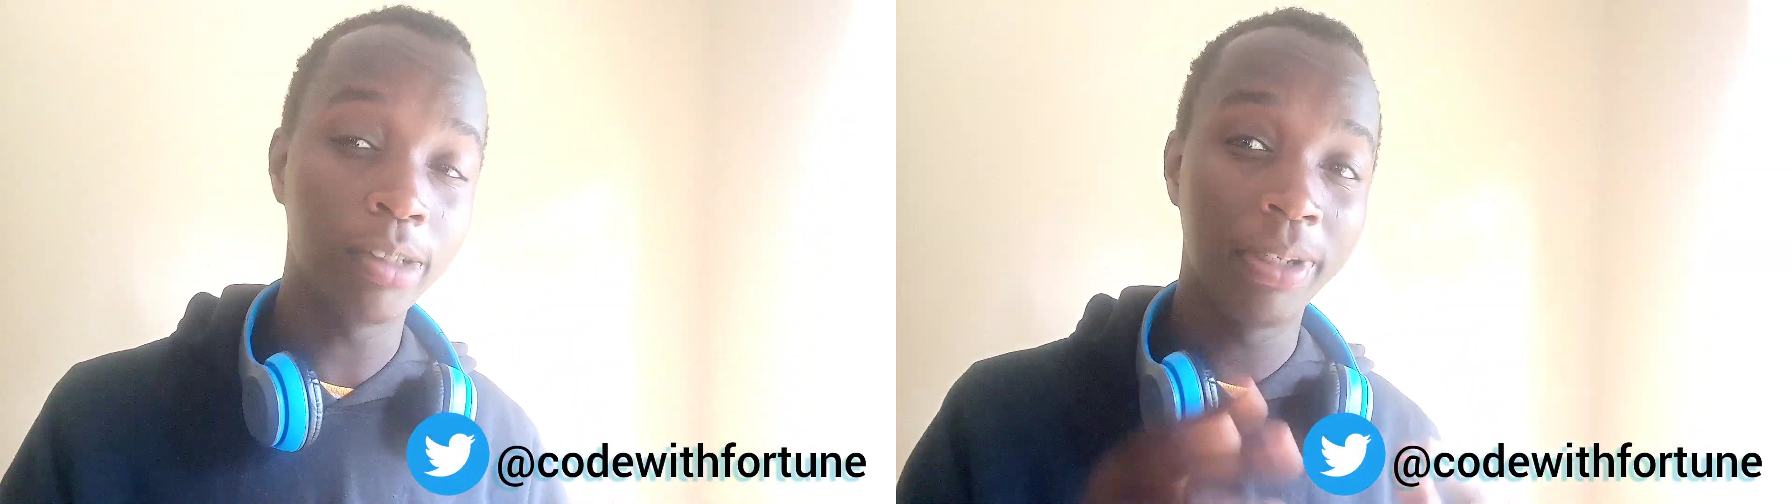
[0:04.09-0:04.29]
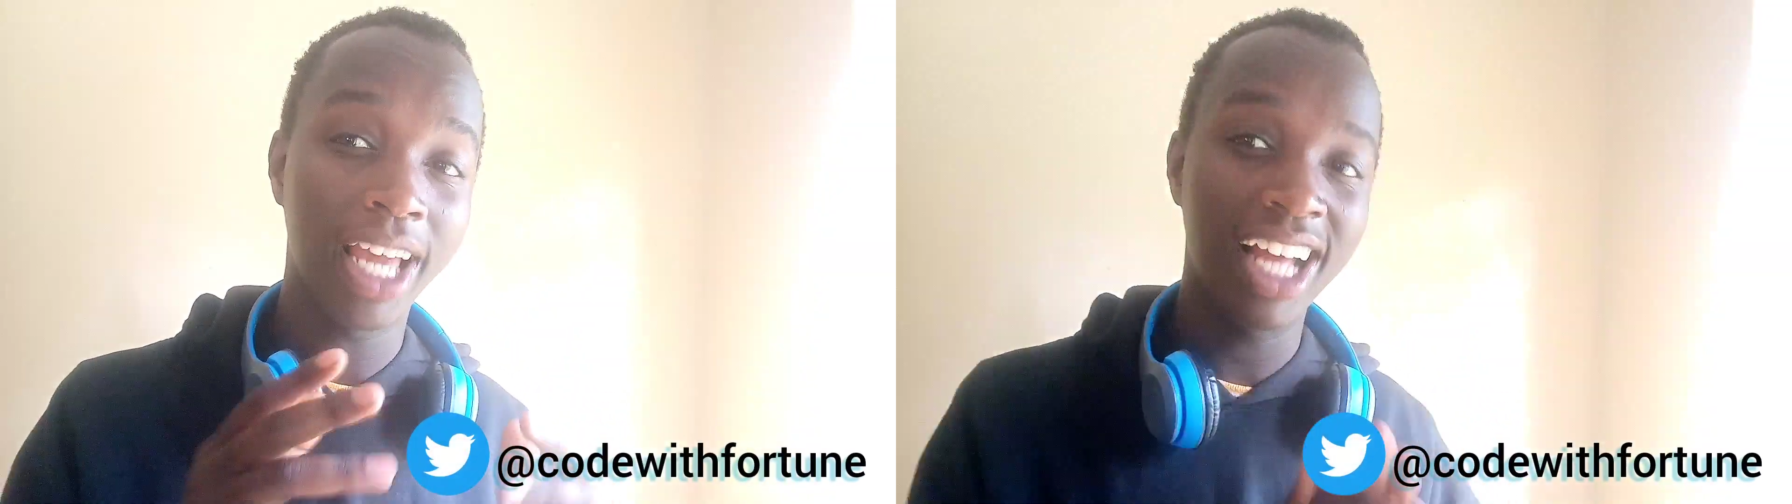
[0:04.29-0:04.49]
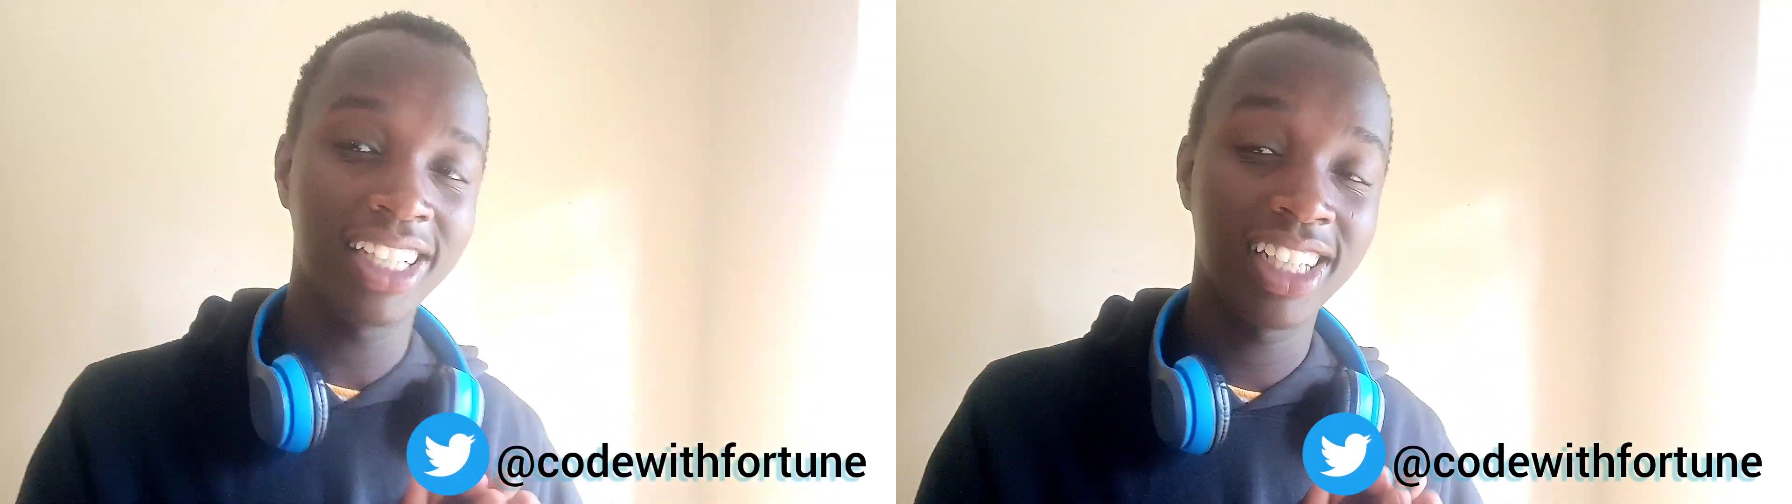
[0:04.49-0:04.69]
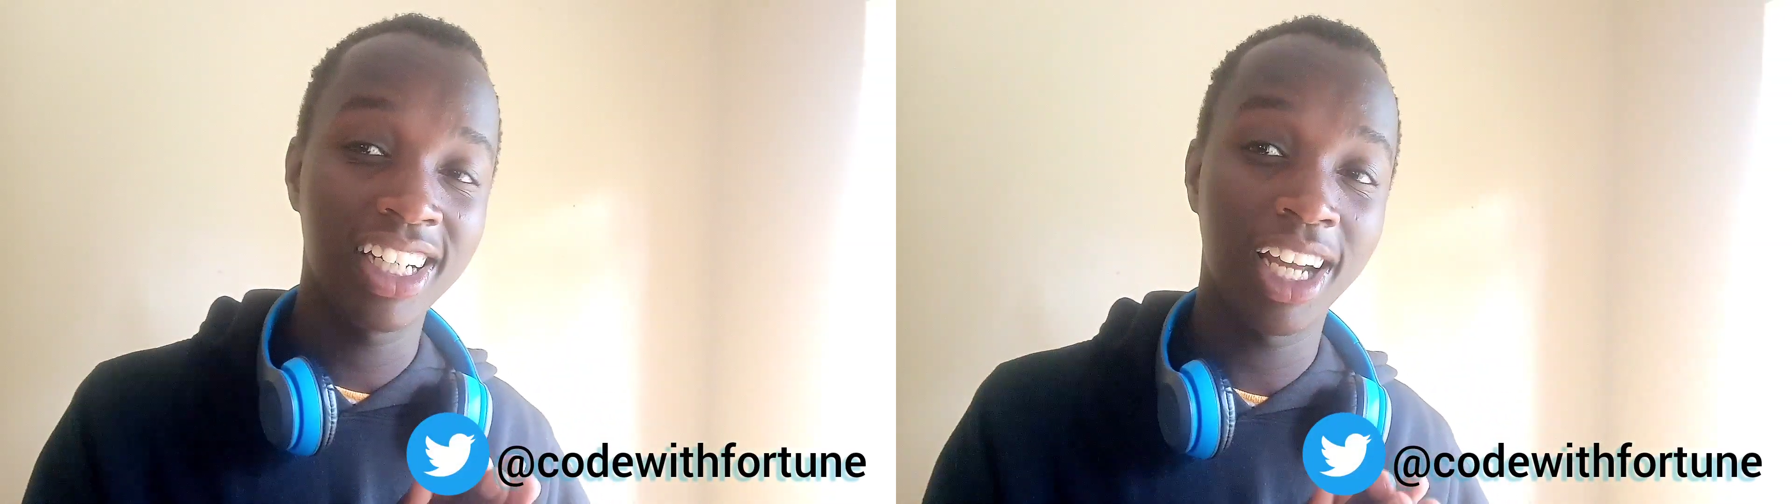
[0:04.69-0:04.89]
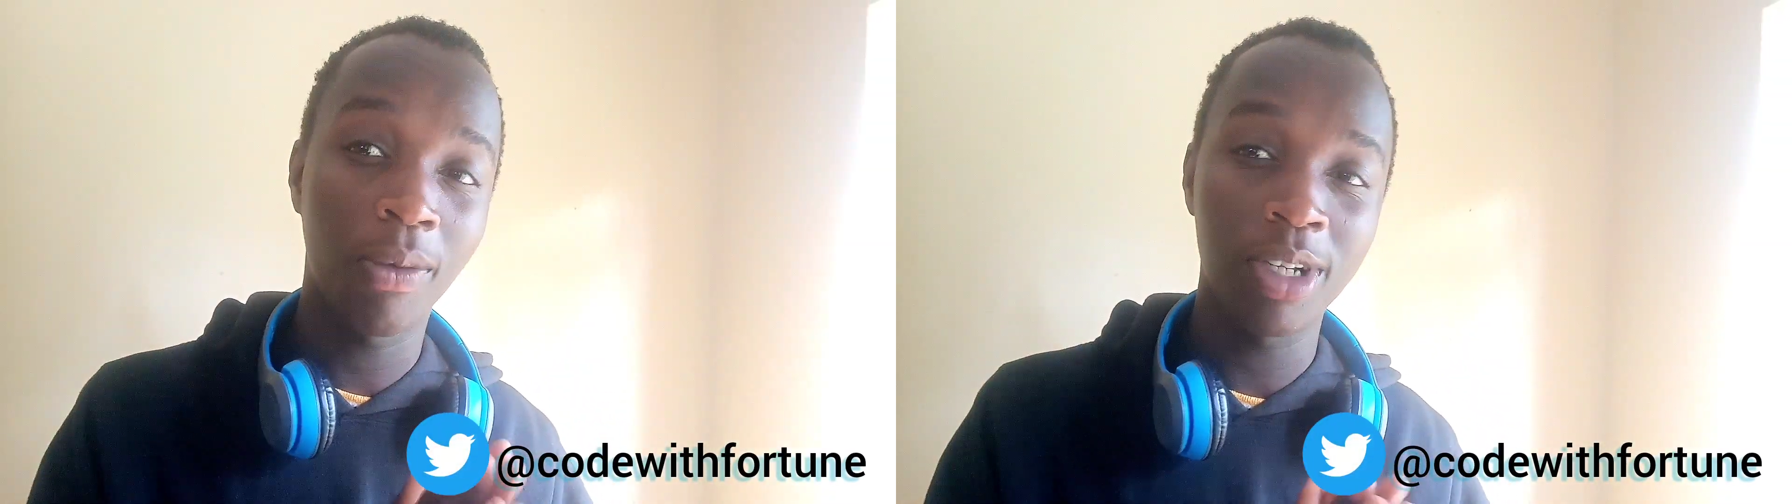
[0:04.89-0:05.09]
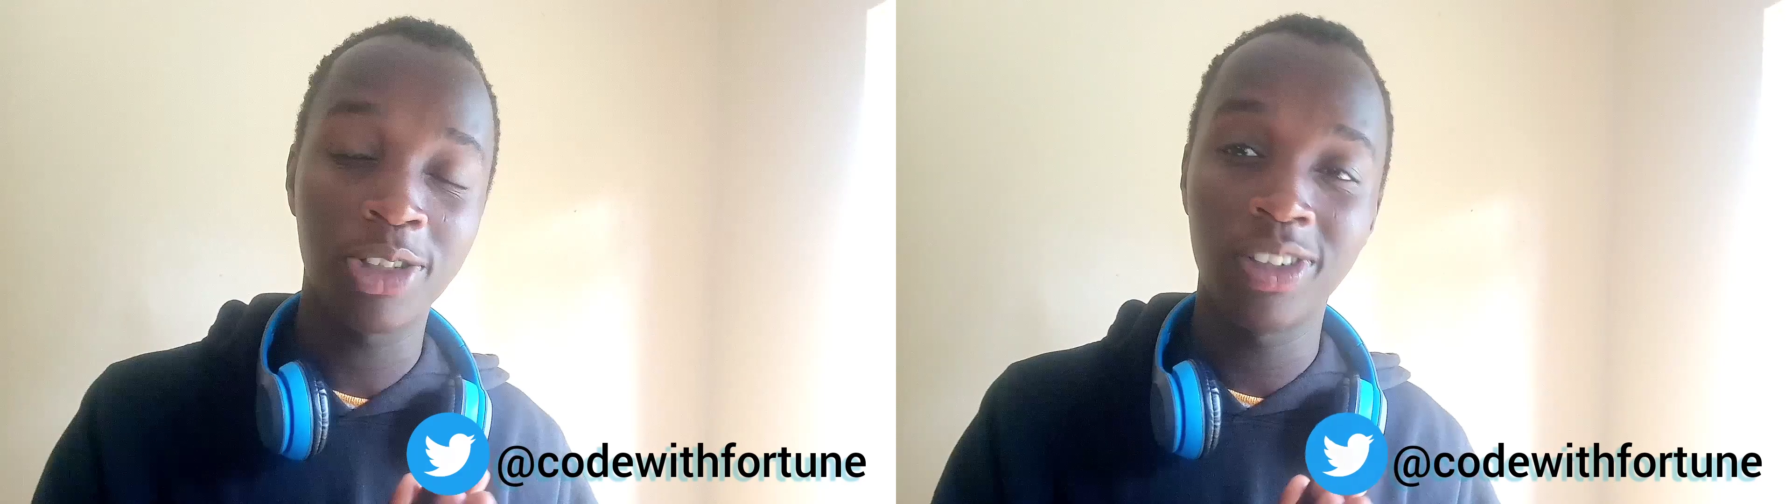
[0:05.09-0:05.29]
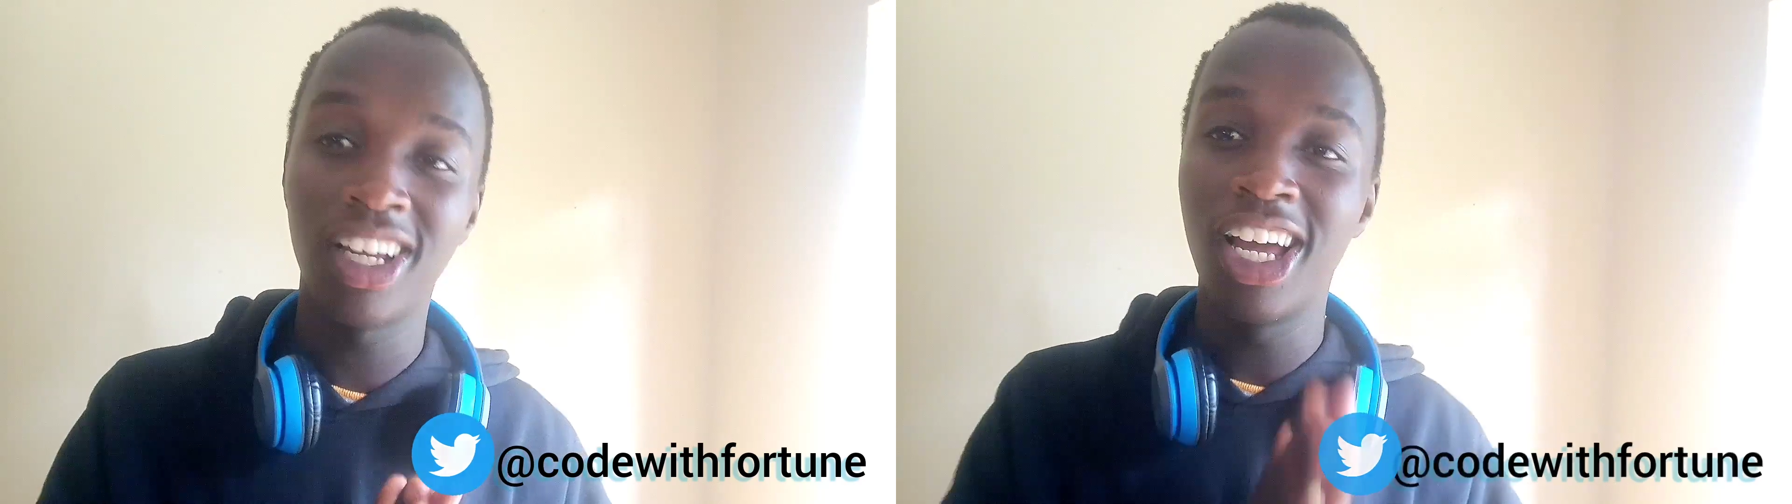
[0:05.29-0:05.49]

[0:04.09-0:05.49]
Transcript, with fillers: be answering a question